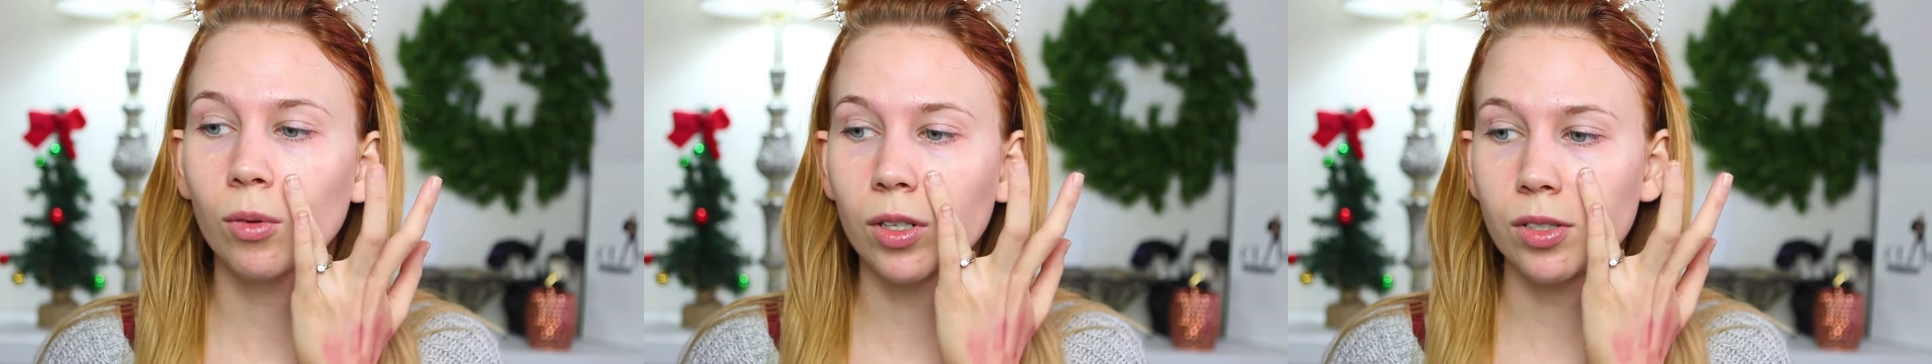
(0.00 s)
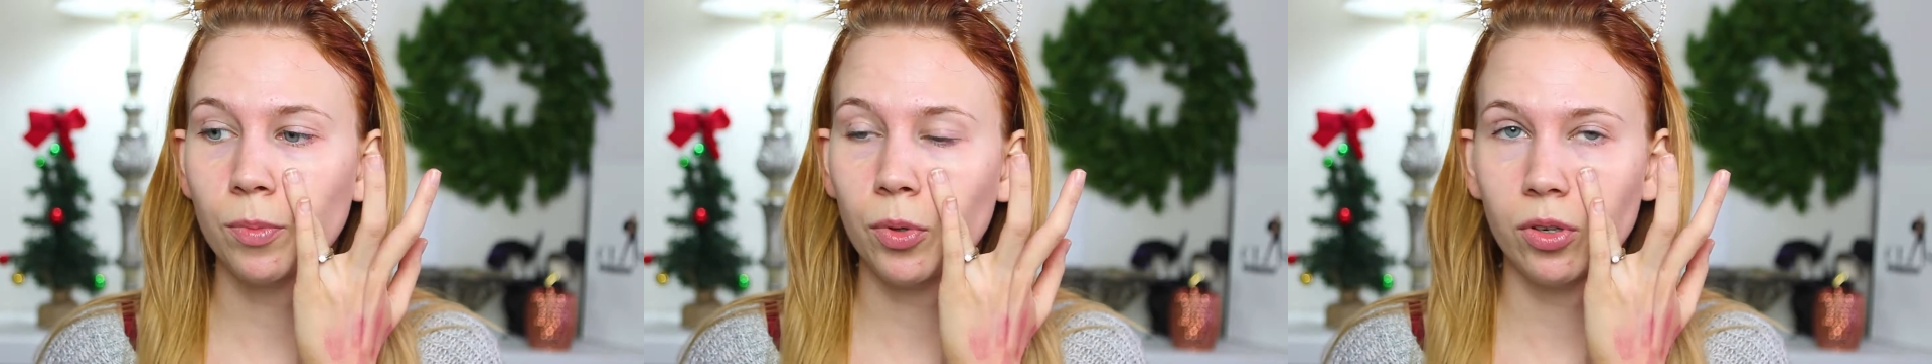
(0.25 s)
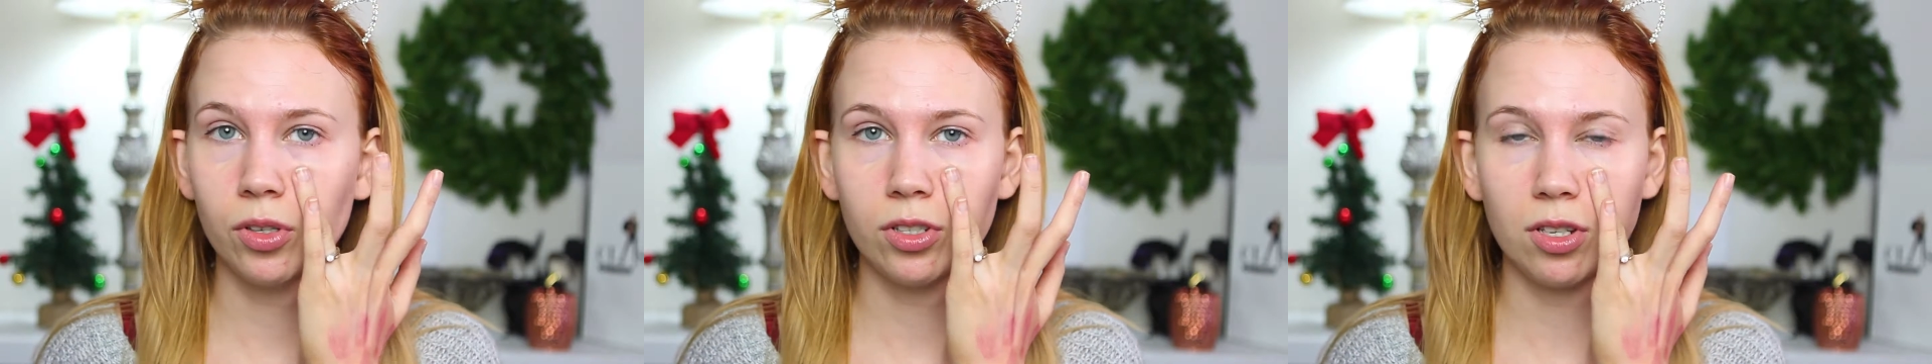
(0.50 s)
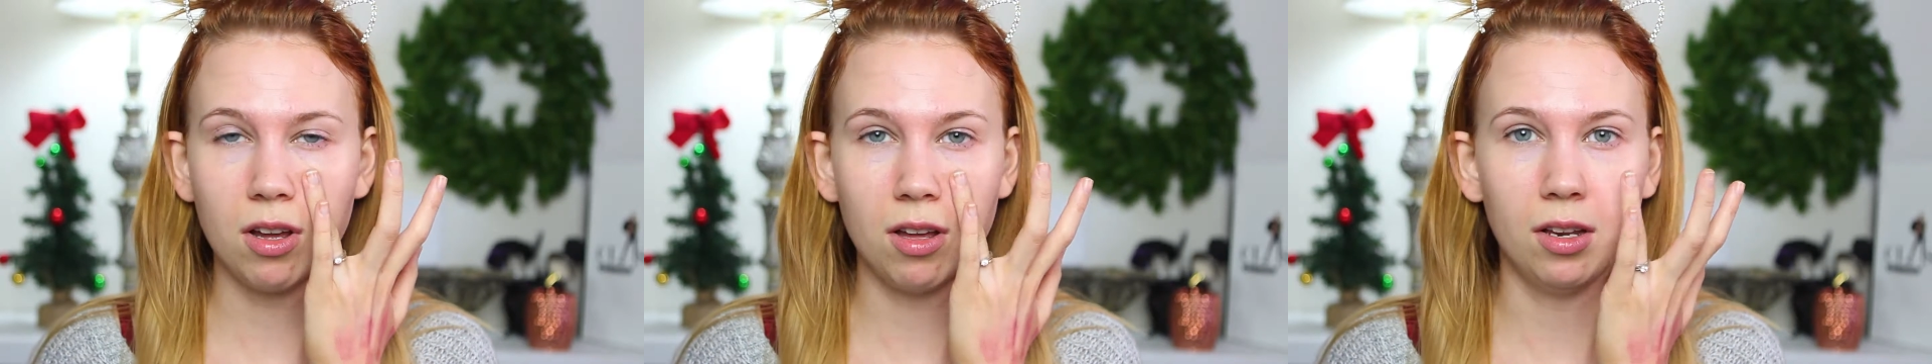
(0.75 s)
worse
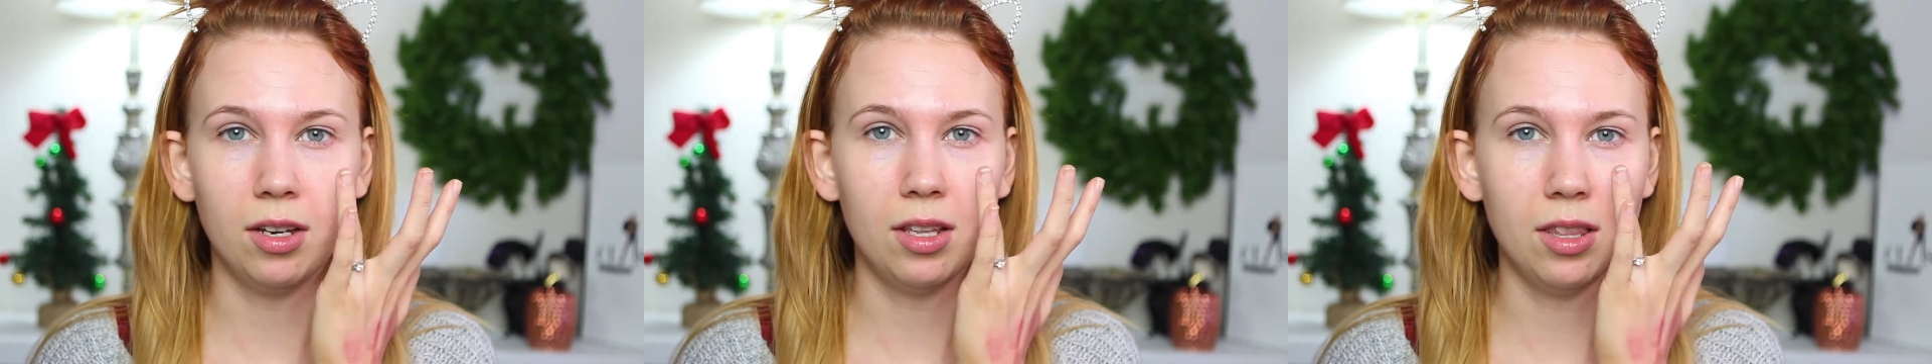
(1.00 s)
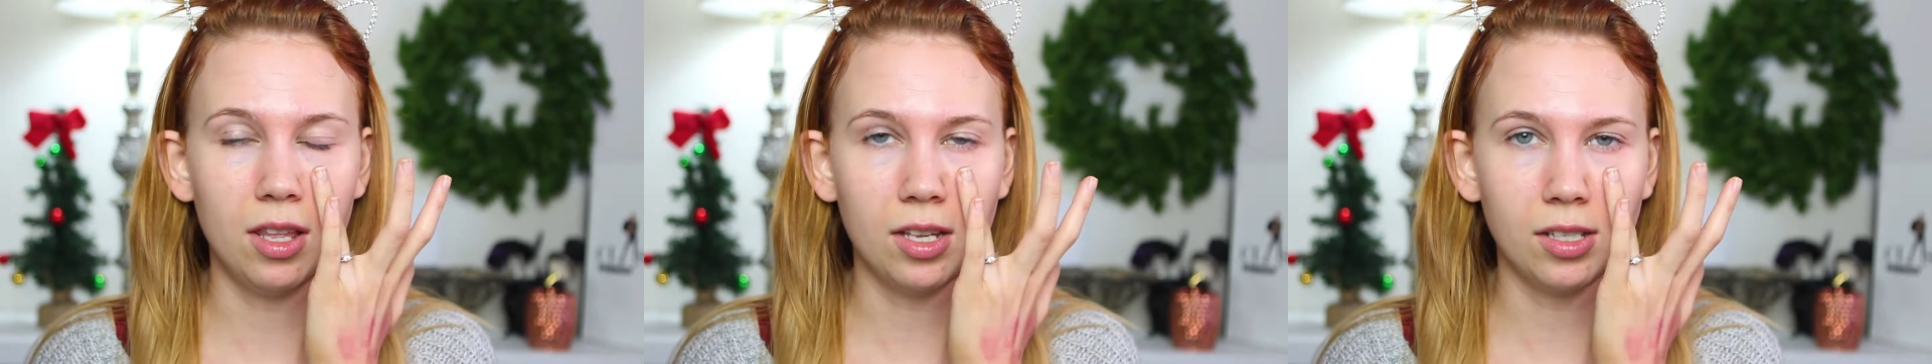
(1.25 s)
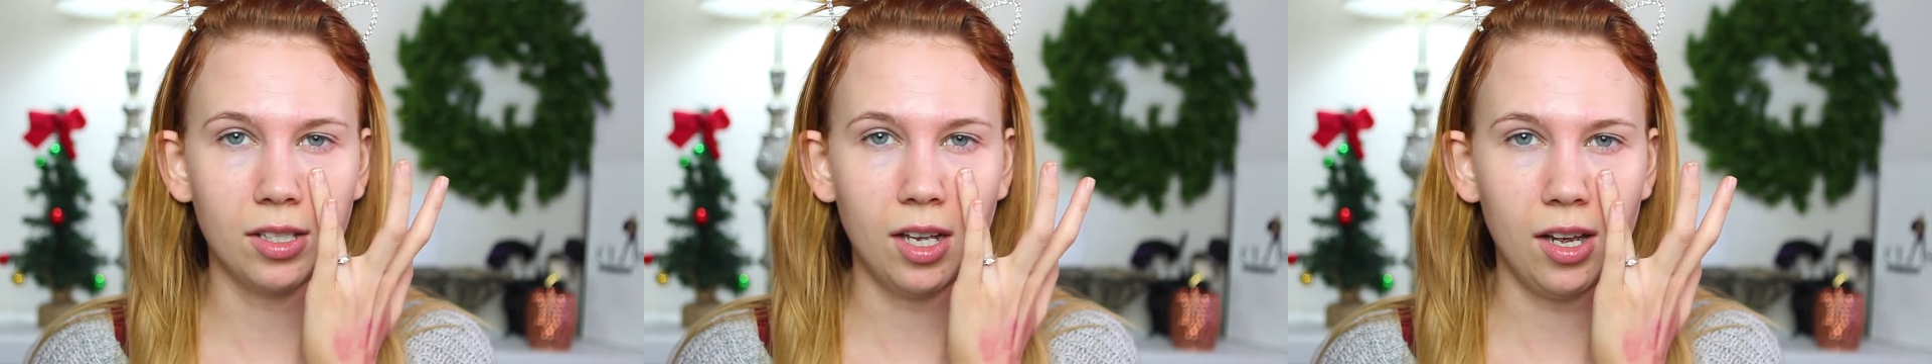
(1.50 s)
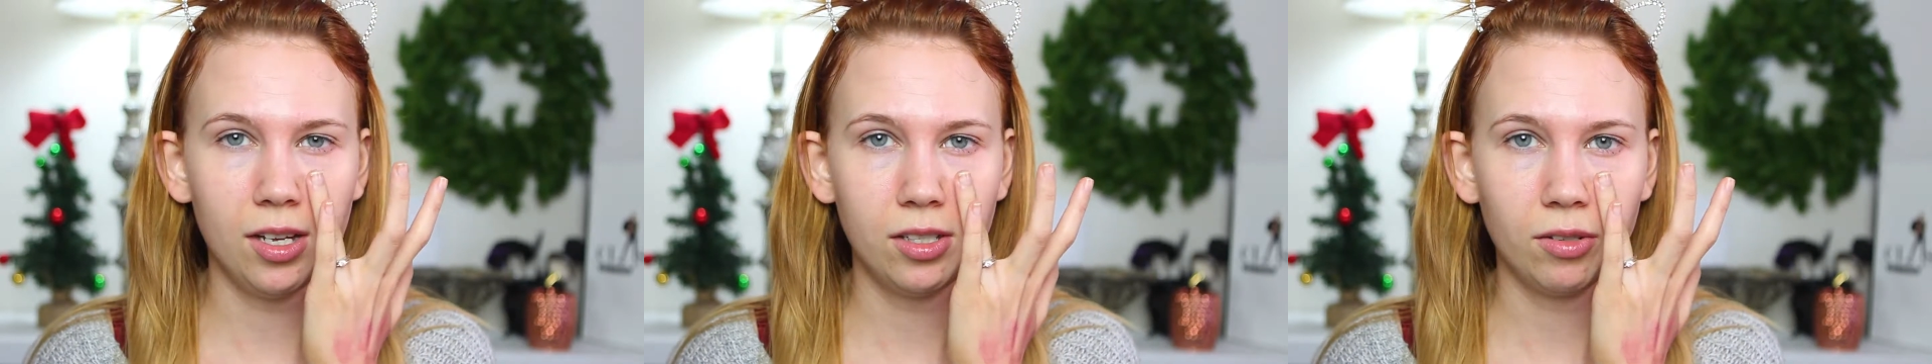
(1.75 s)
pores on this side,